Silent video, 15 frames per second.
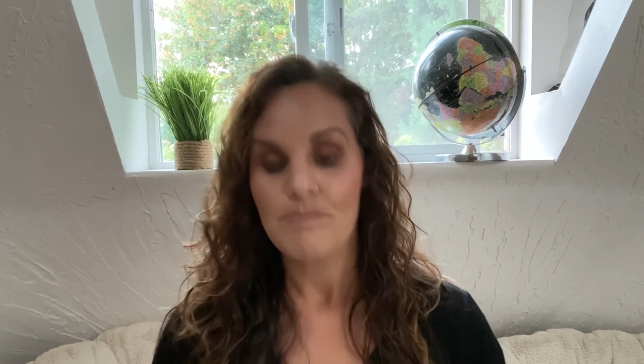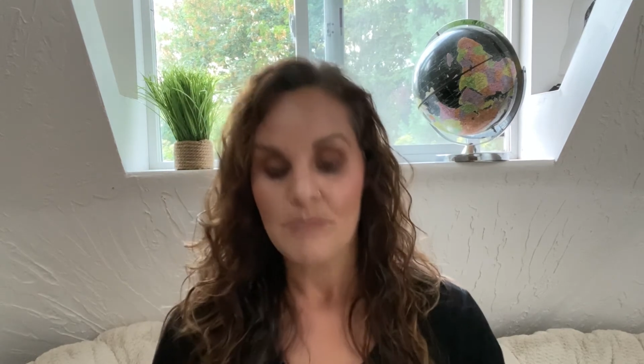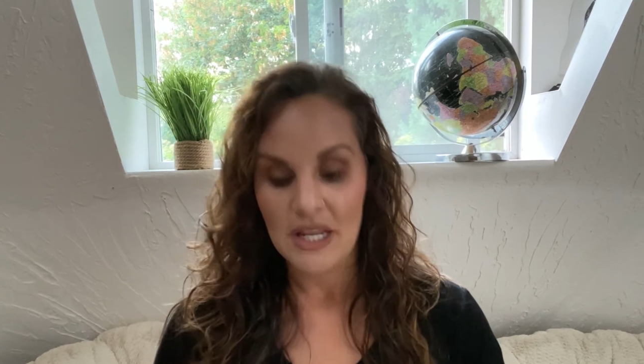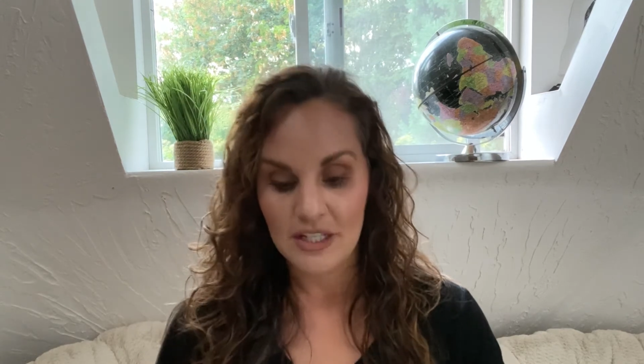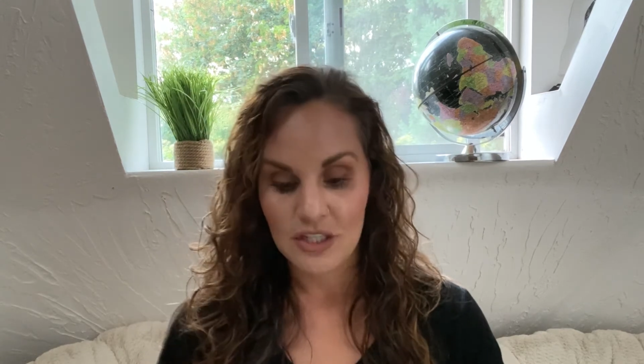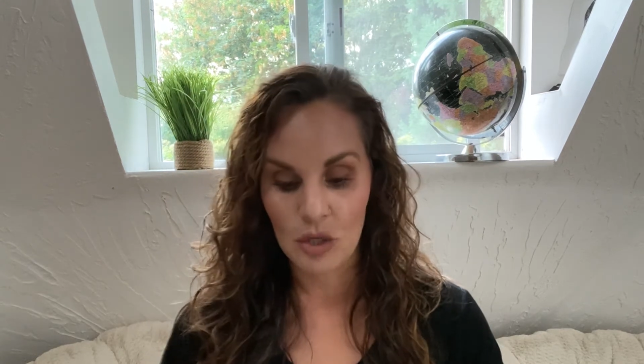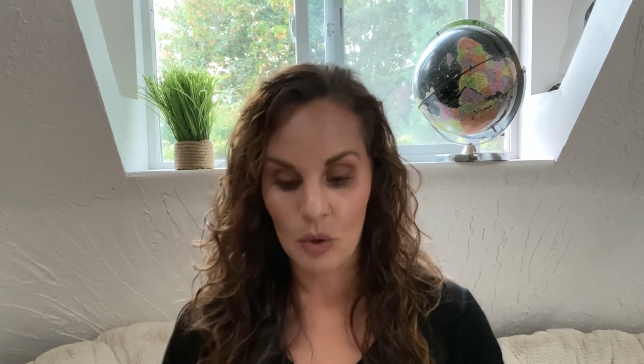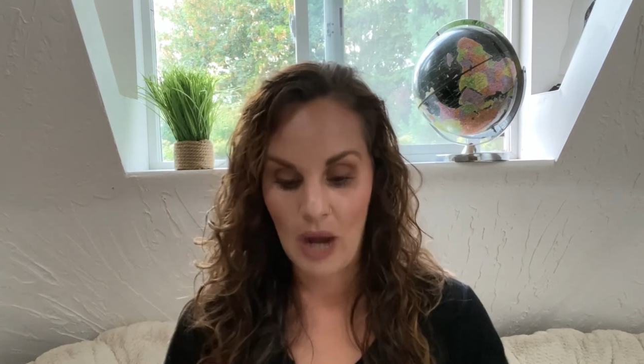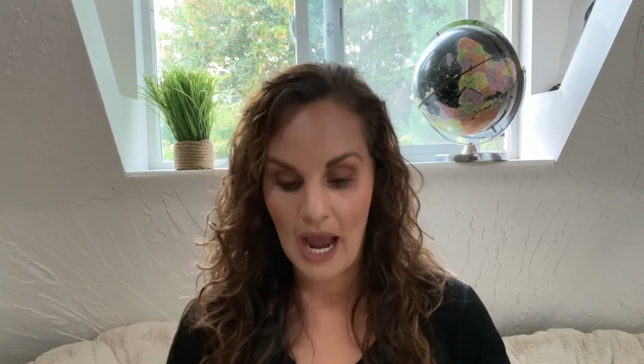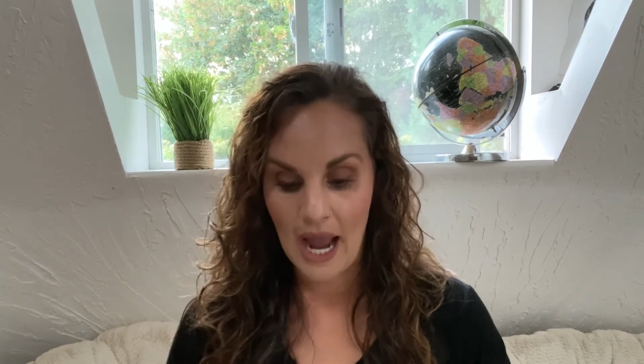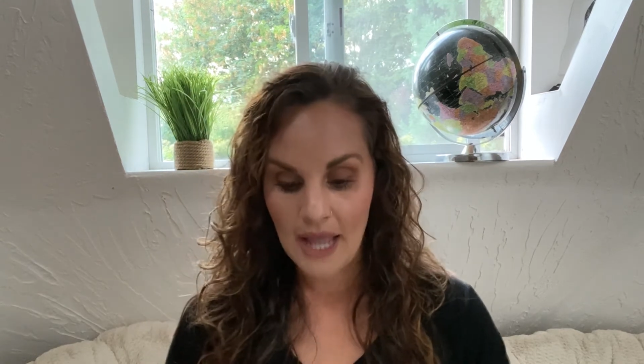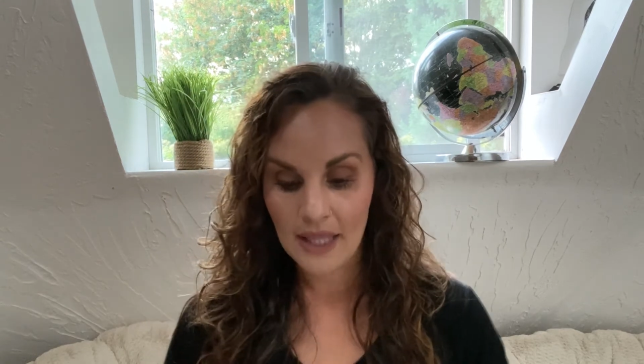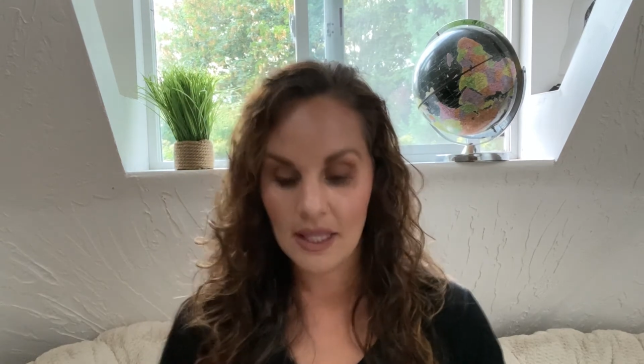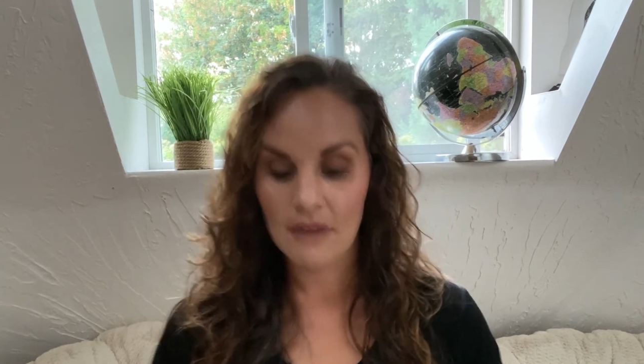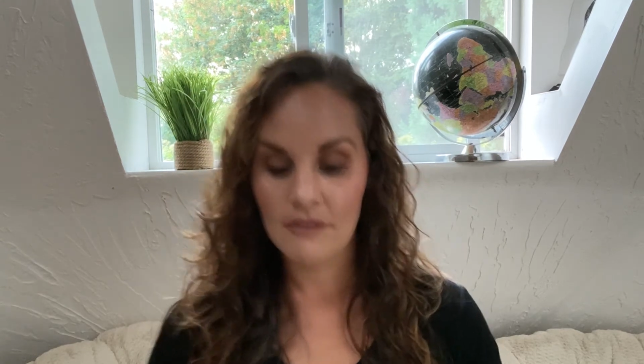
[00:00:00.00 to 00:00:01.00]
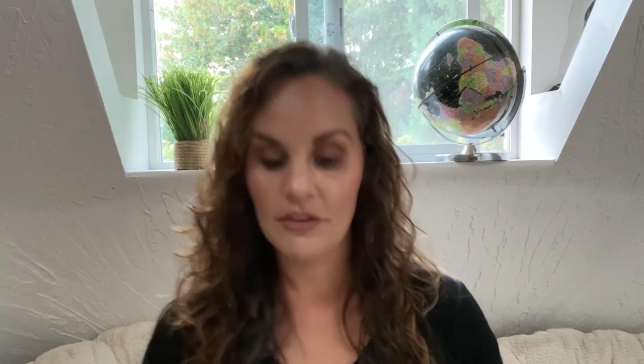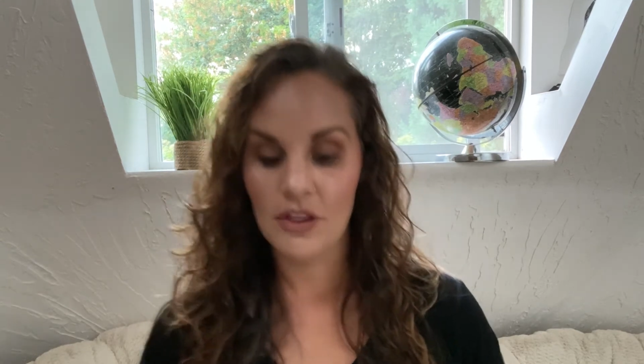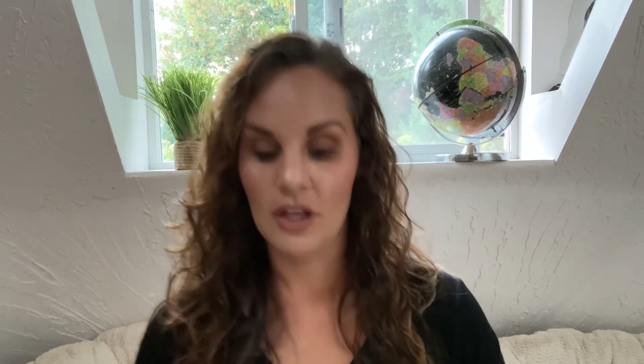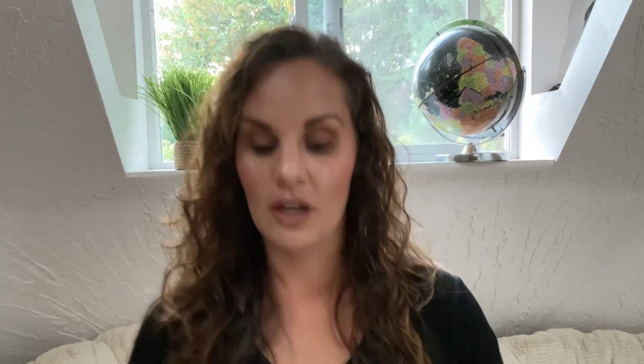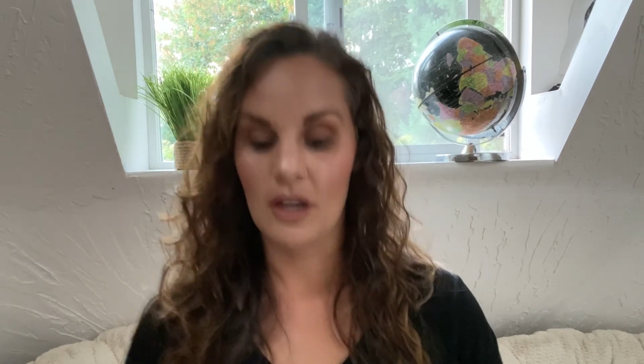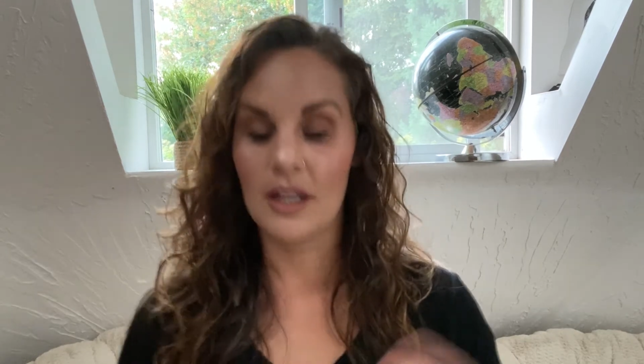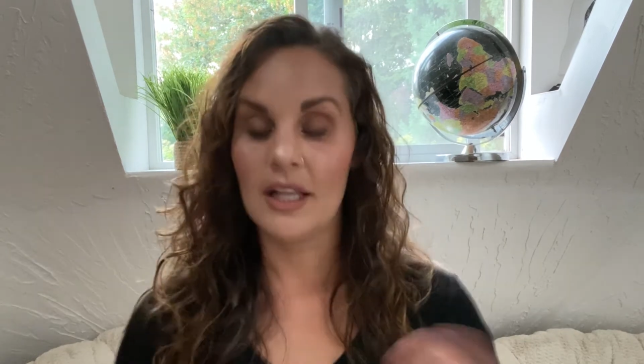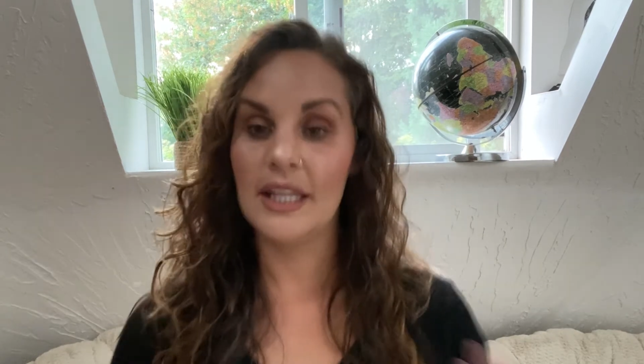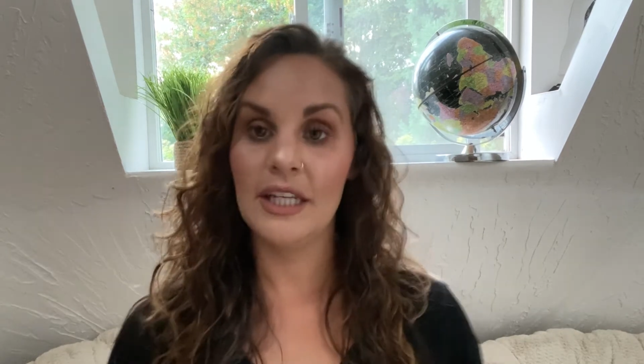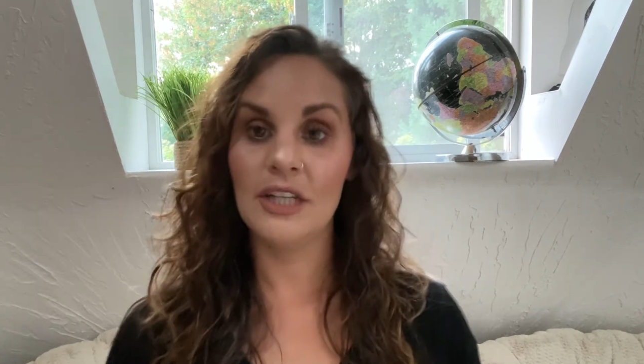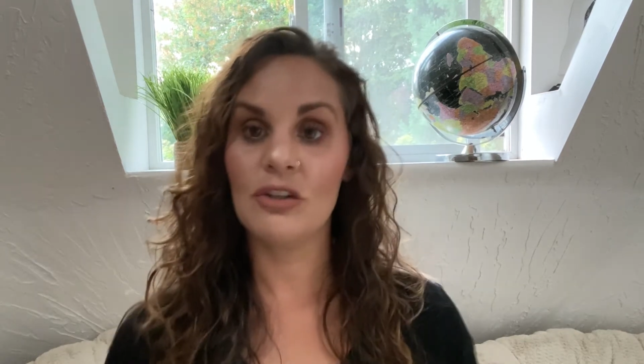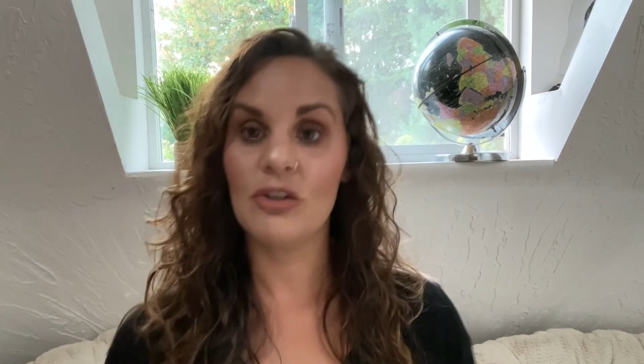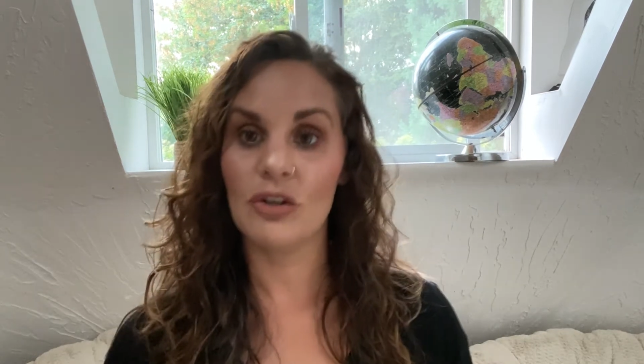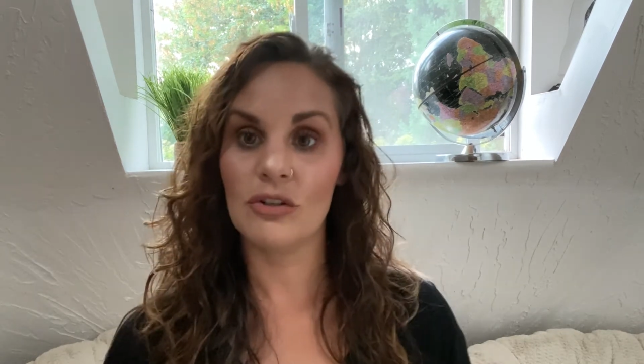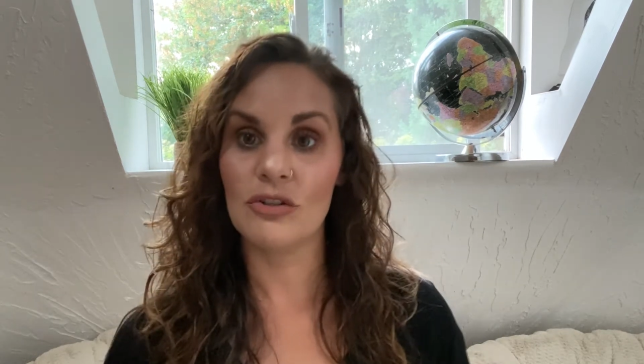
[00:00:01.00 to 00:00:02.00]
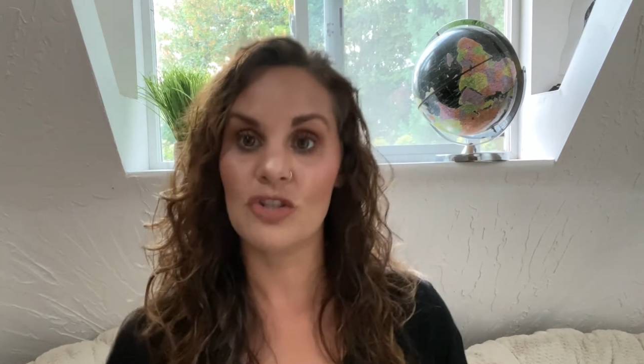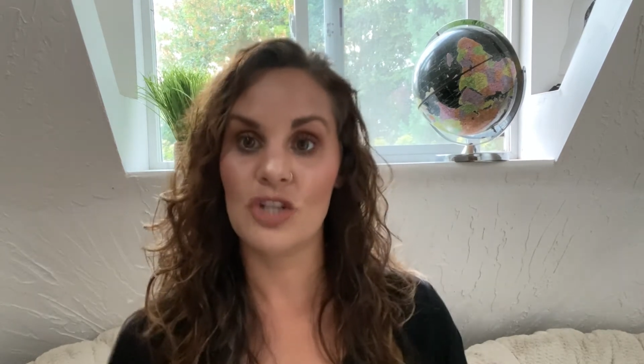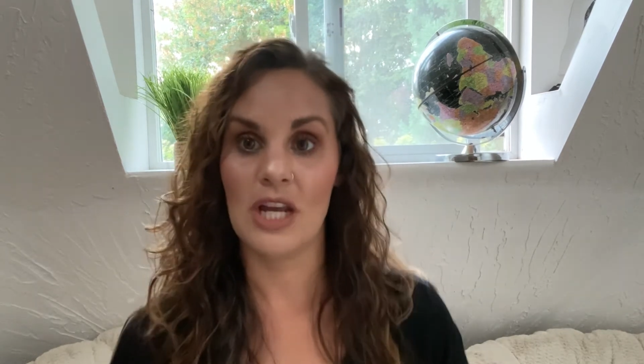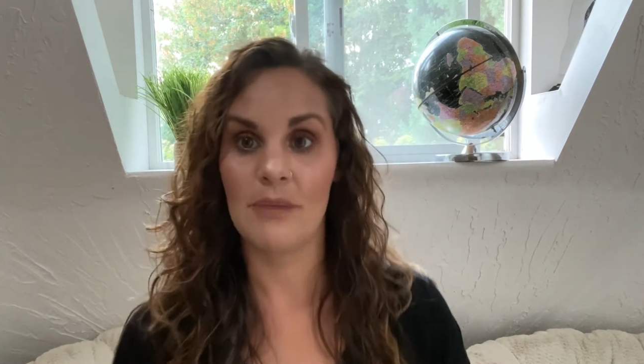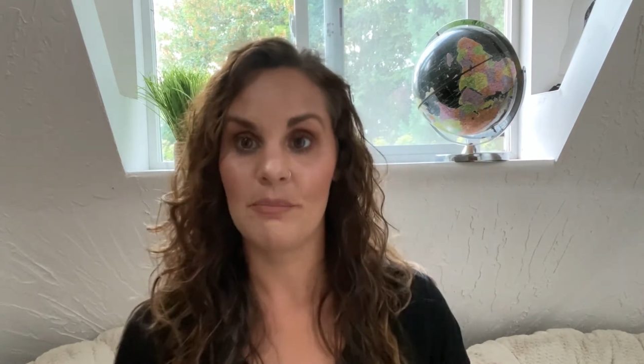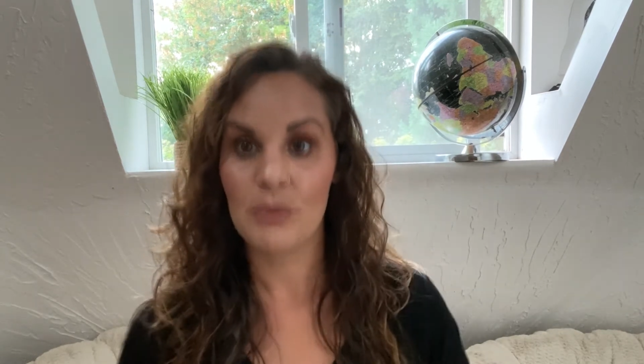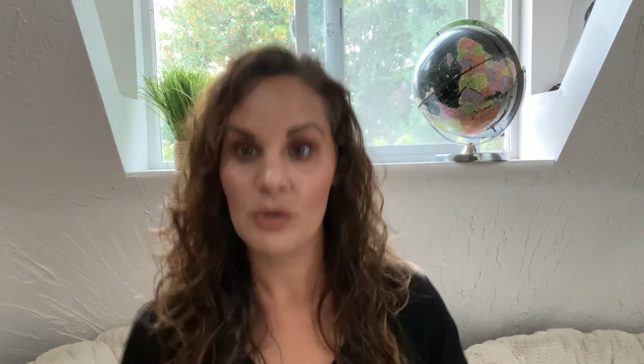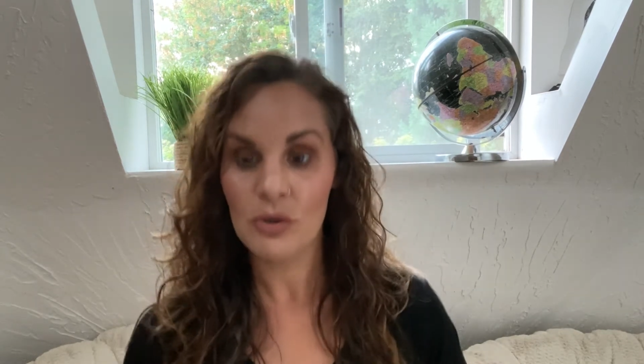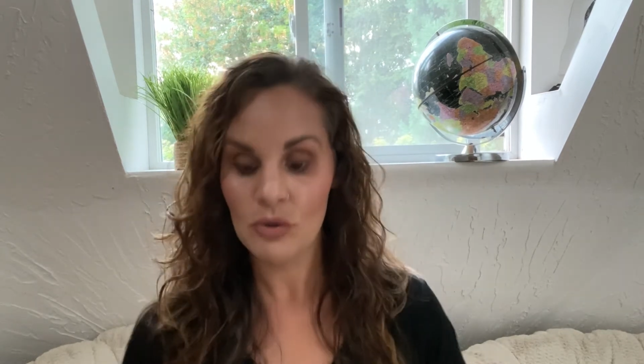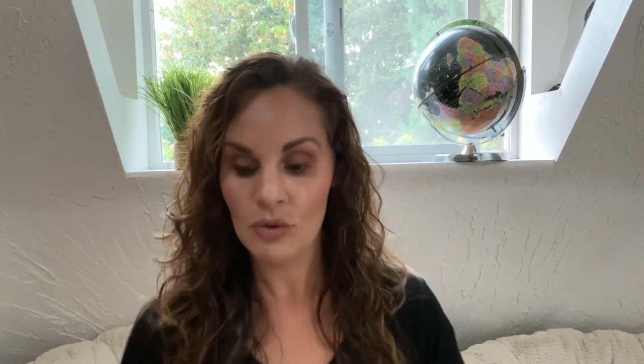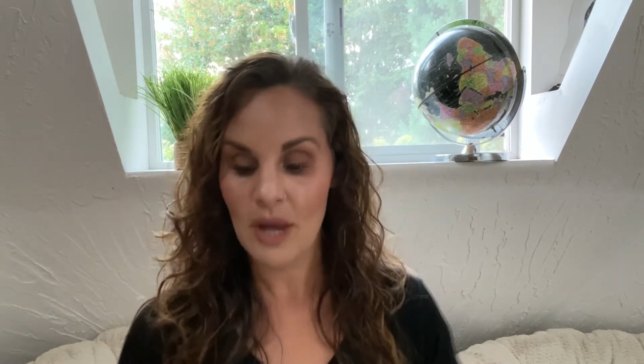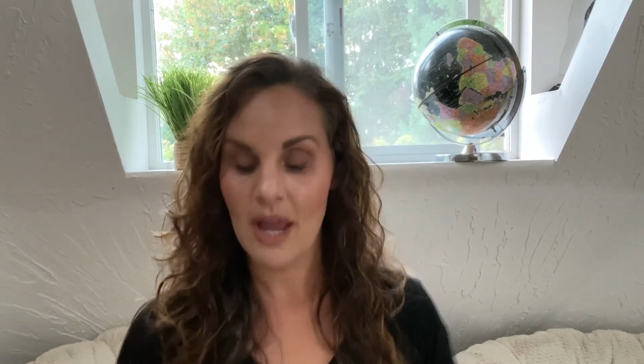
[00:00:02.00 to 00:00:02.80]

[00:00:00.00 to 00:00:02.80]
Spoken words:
So I love the Clean Curl shampoo